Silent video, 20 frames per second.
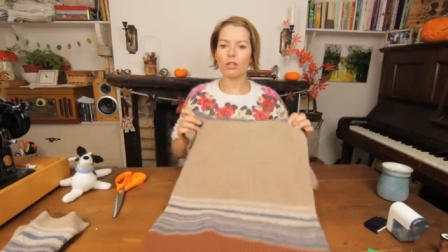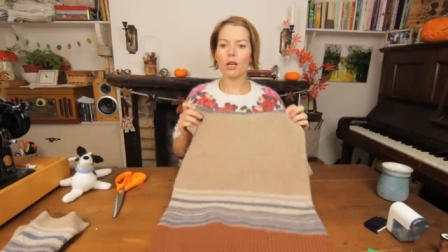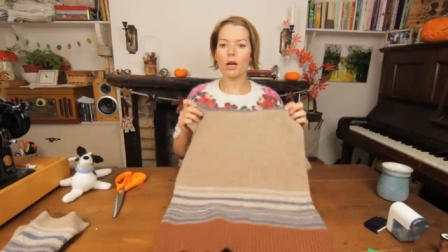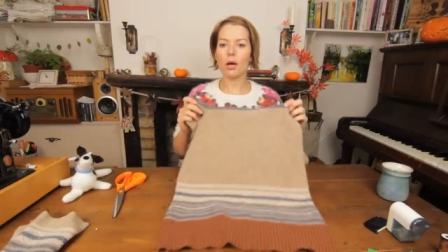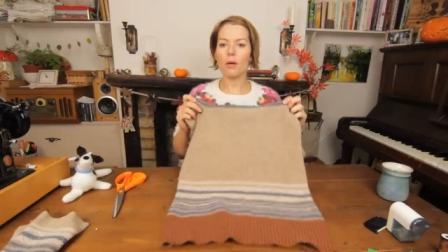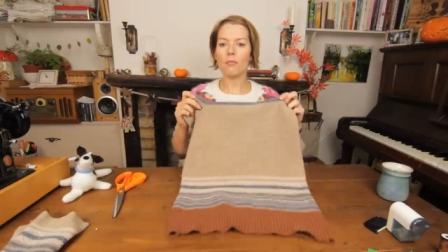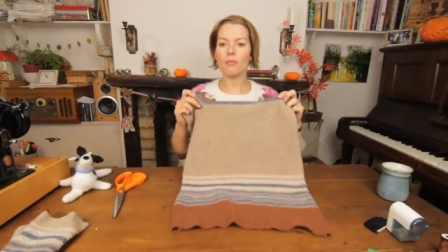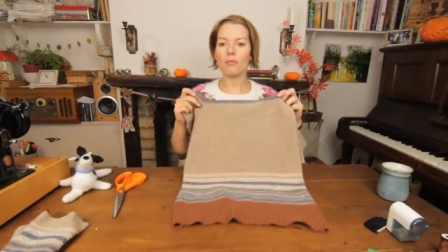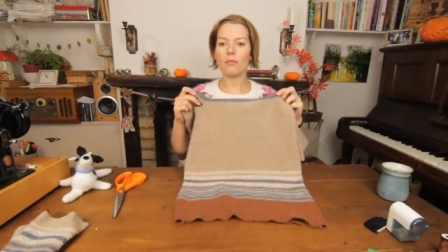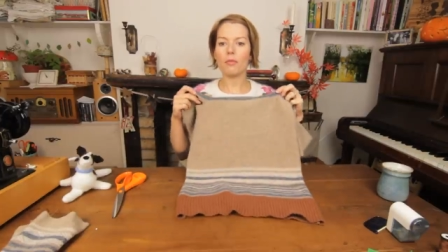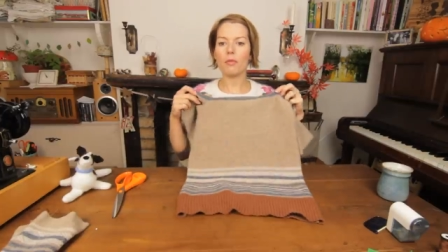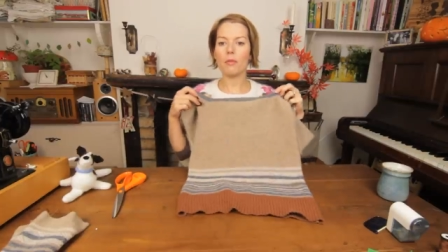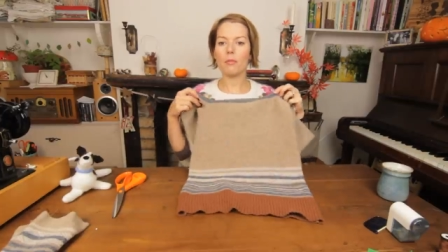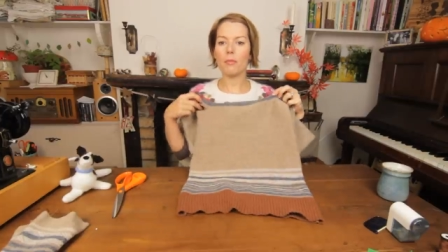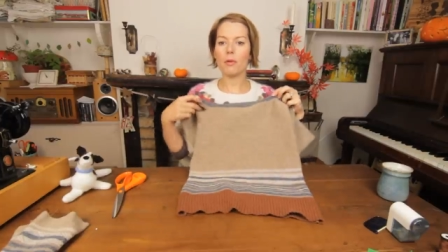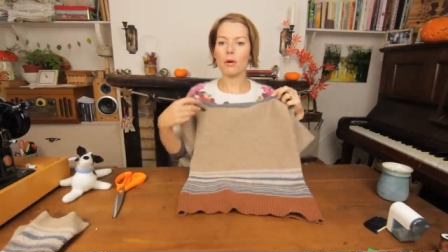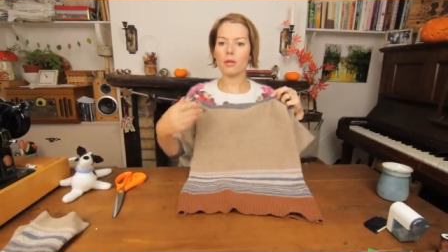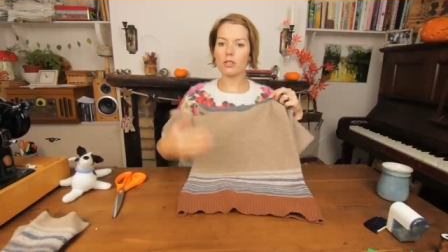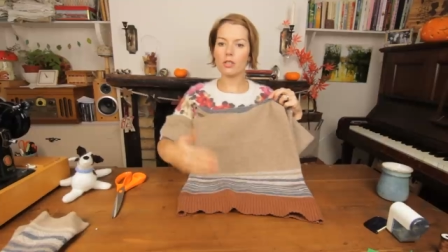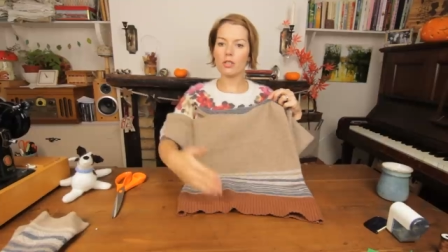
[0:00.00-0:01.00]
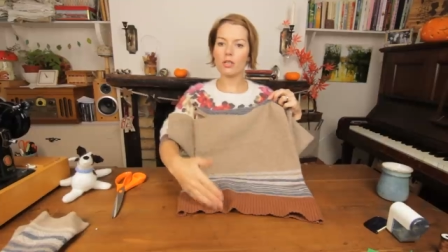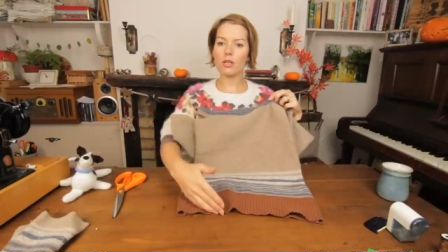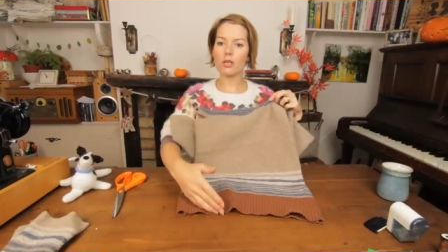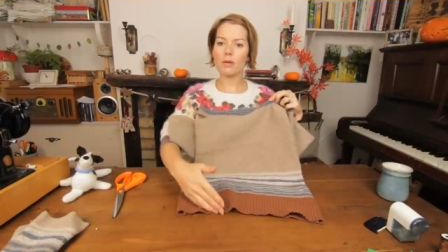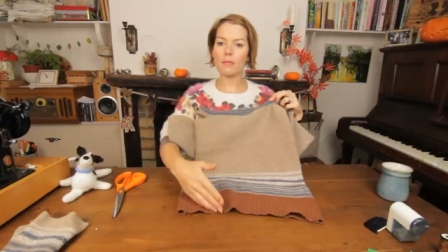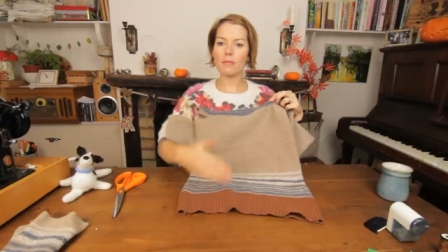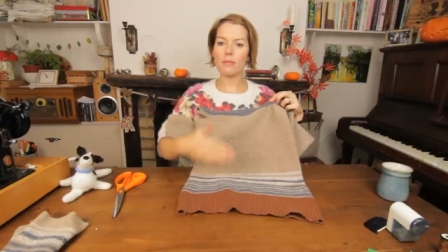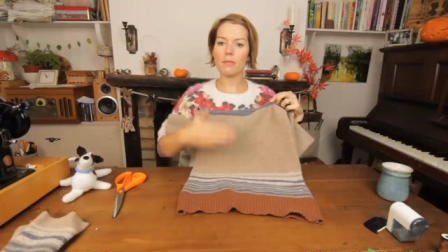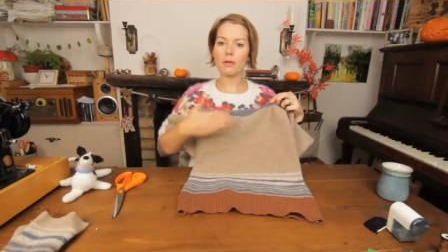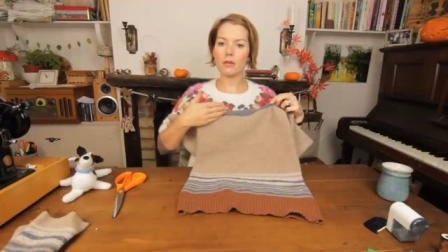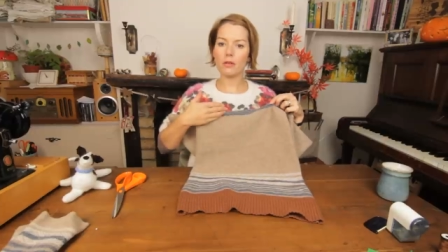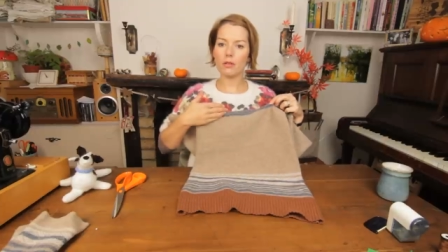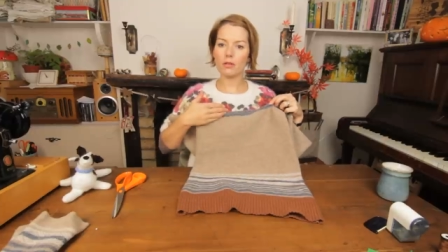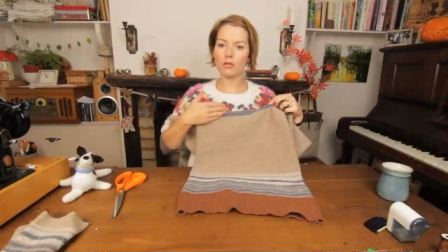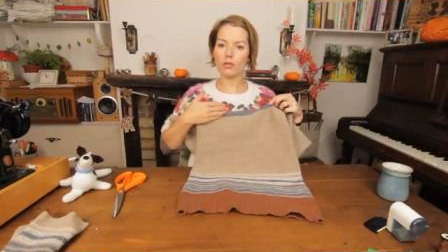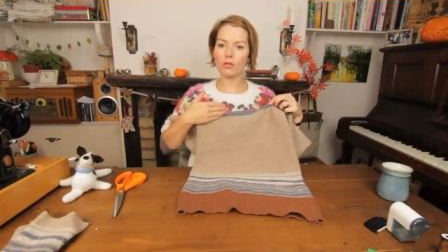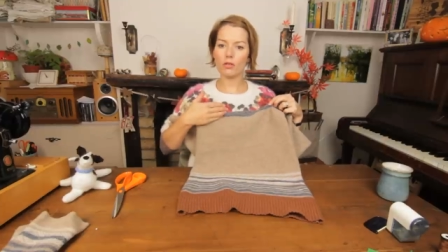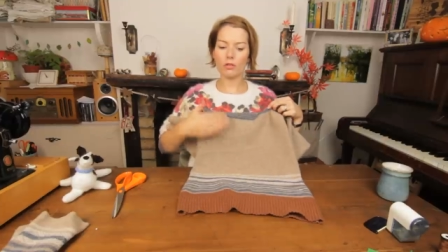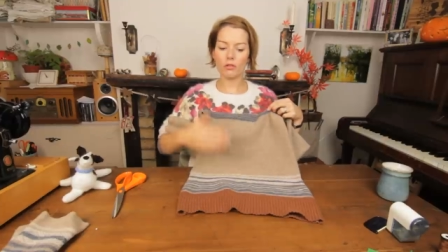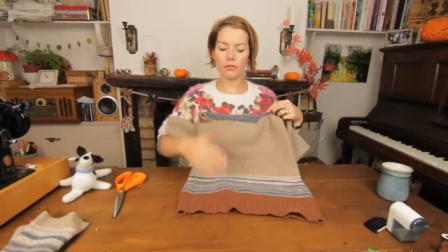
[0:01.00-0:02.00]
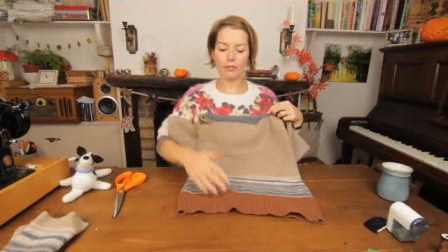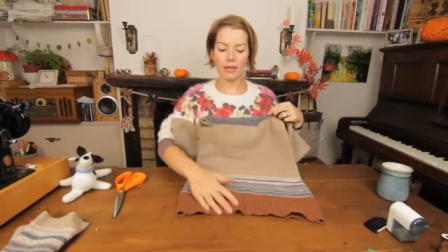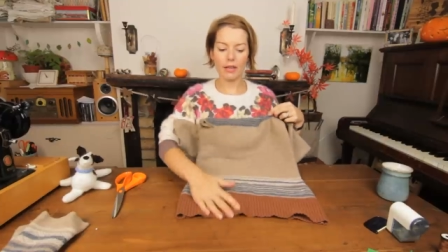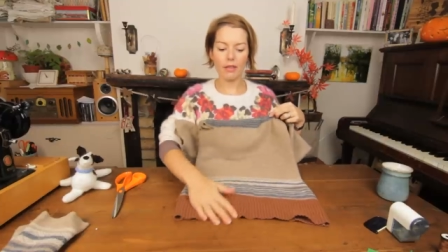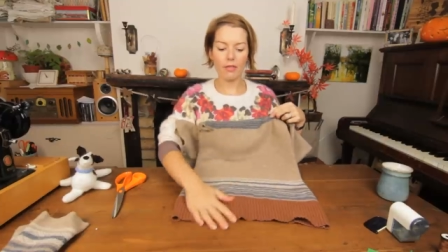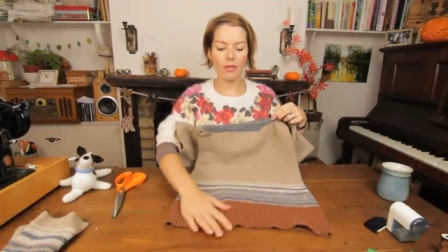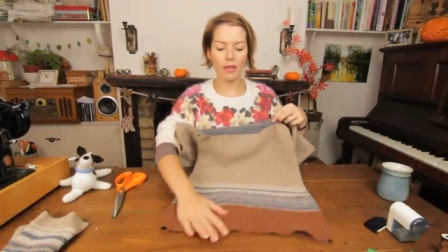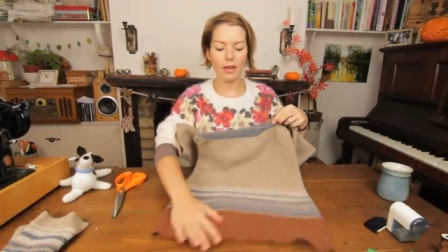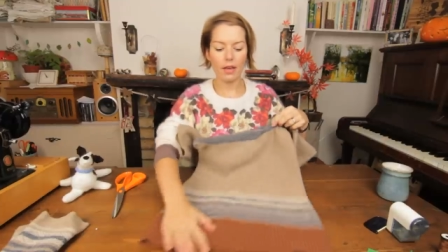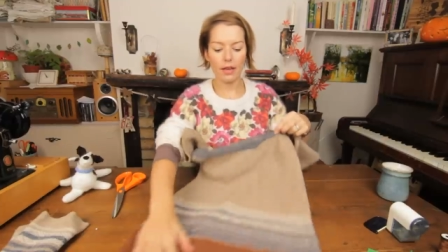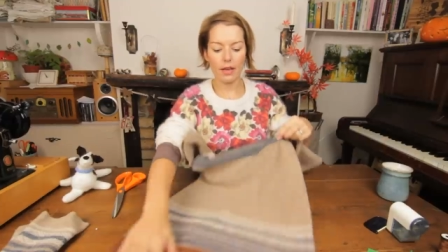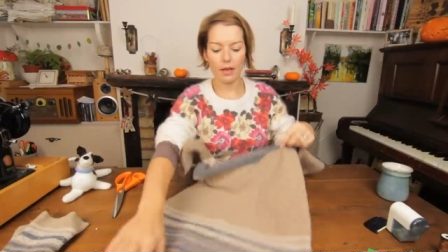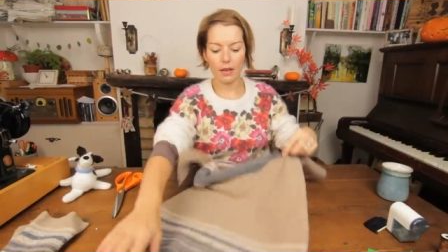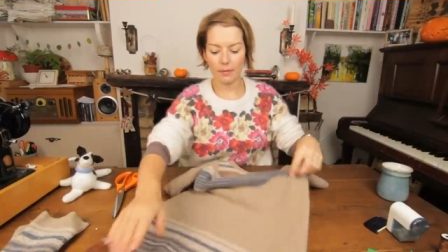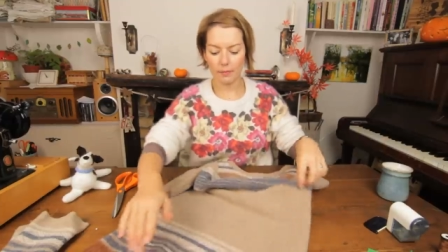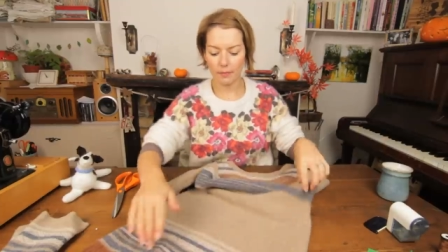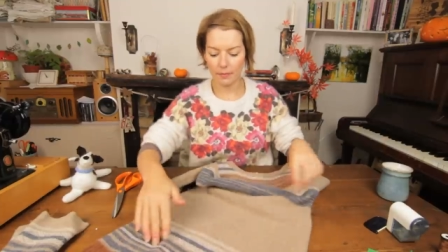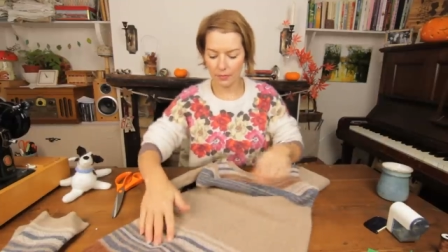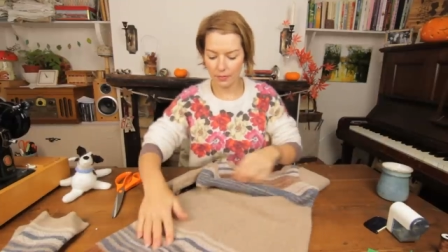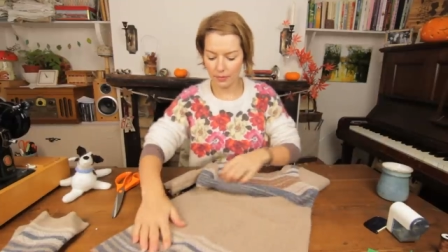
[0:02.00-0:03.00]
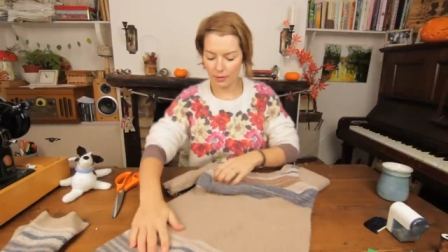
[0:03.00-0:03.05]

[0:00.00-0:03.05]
come from the bottom to around there.